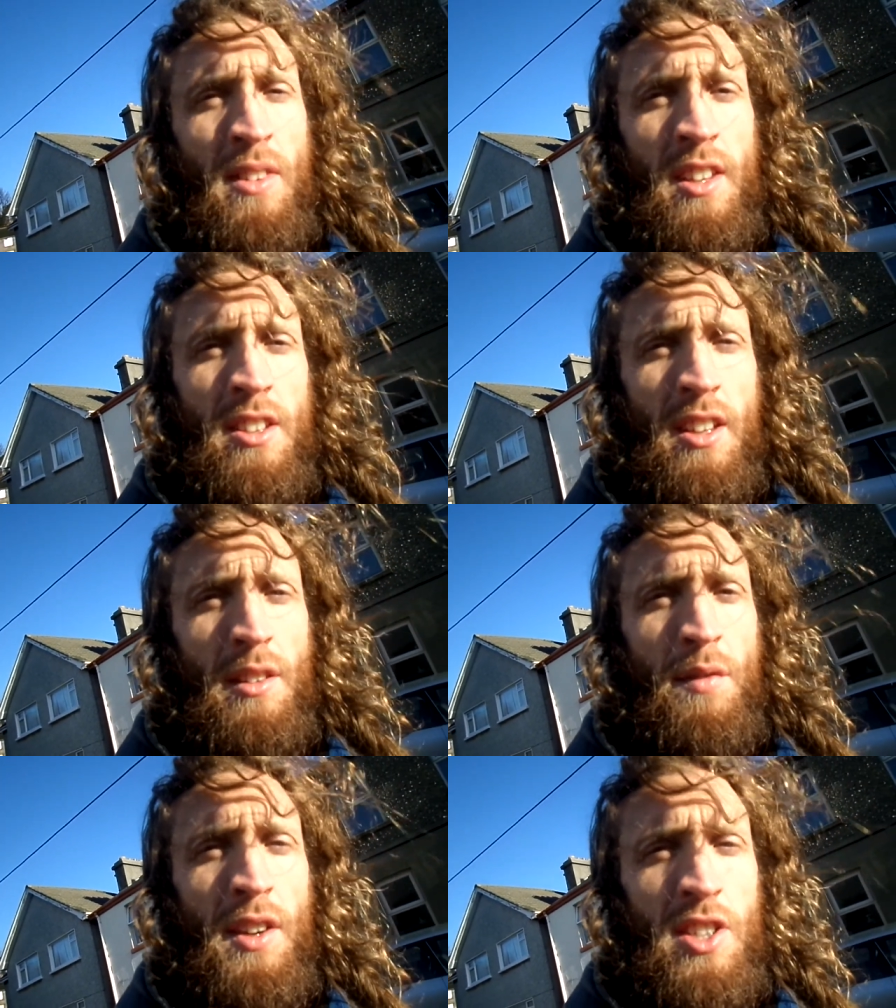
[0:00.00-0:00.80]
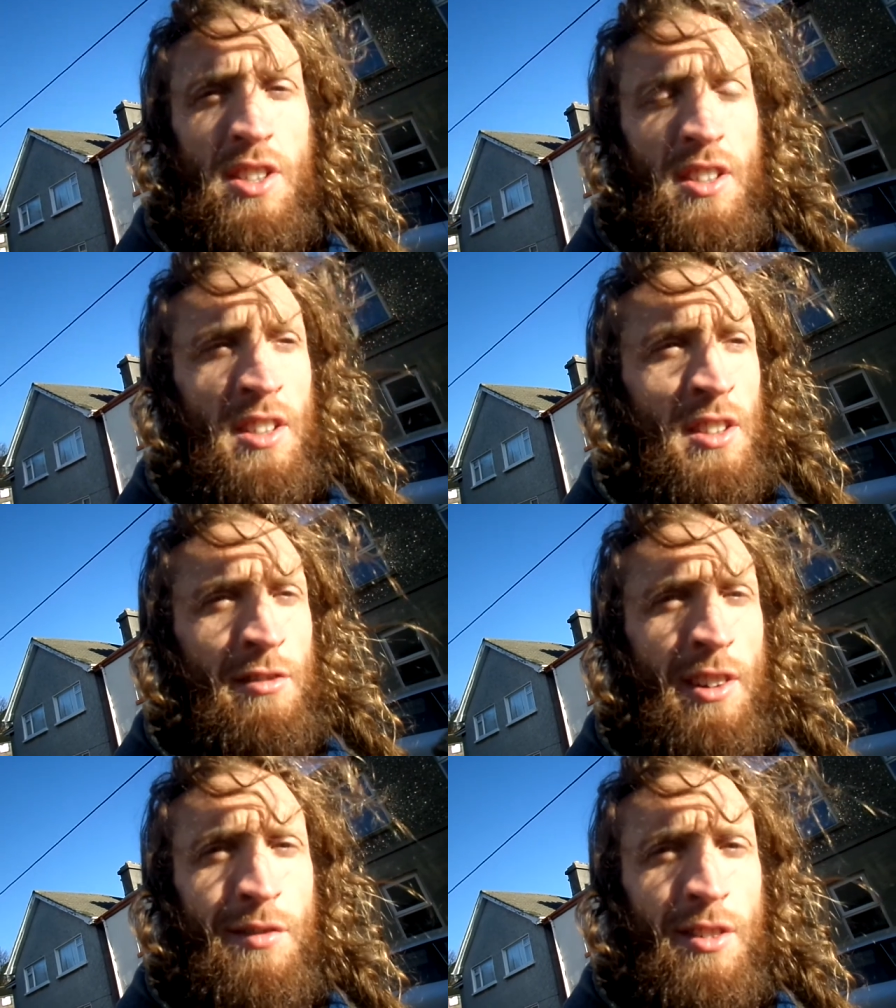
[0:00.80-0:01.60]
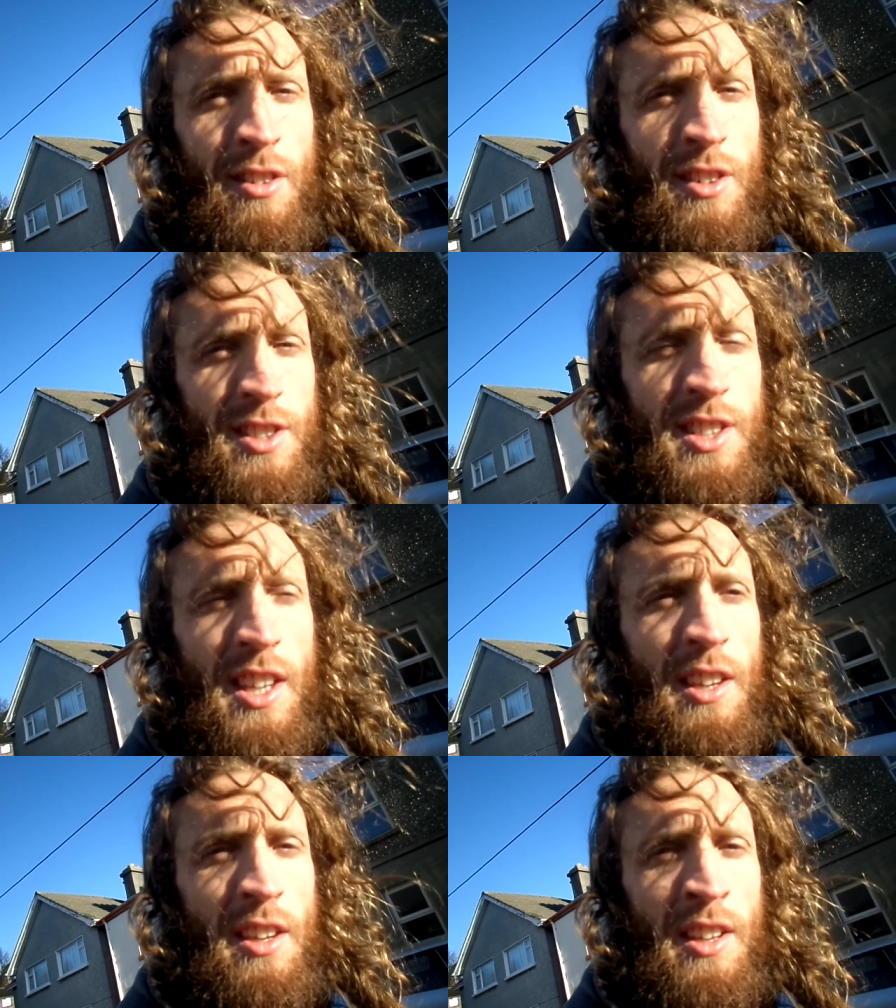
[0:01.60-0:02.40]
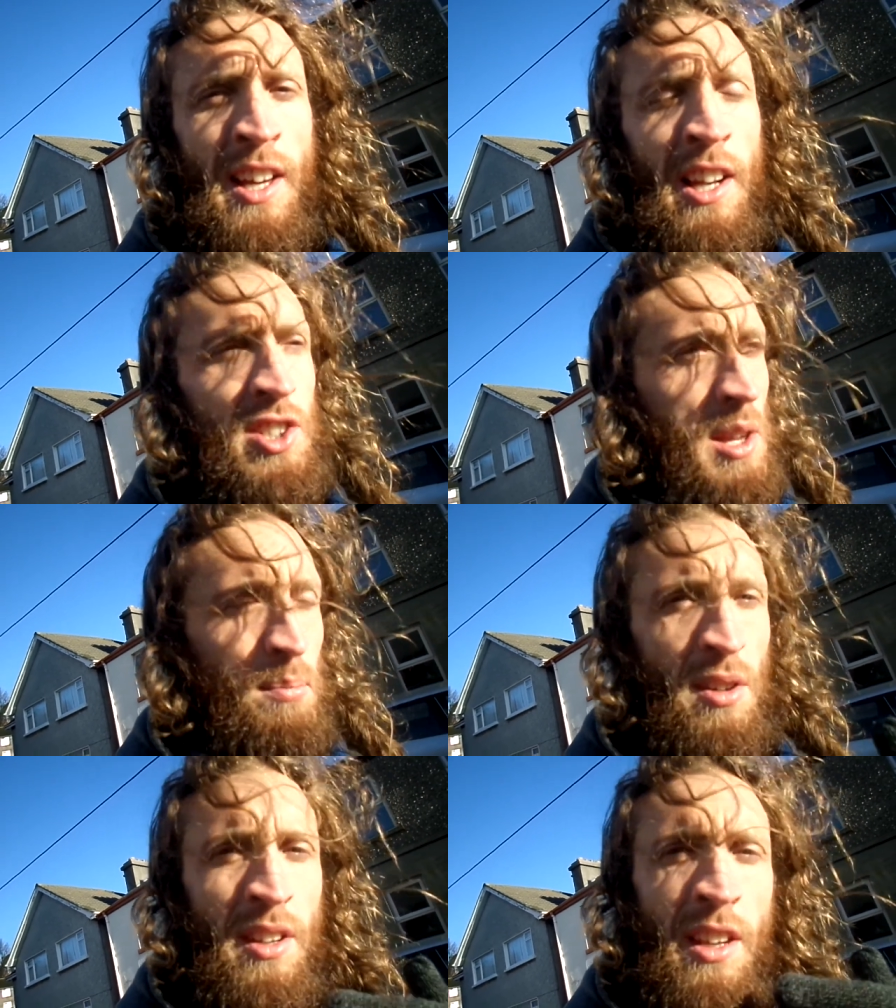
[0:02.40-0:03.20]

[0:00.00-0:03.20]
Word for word: It's like the fish in the river or the sea analogy. But an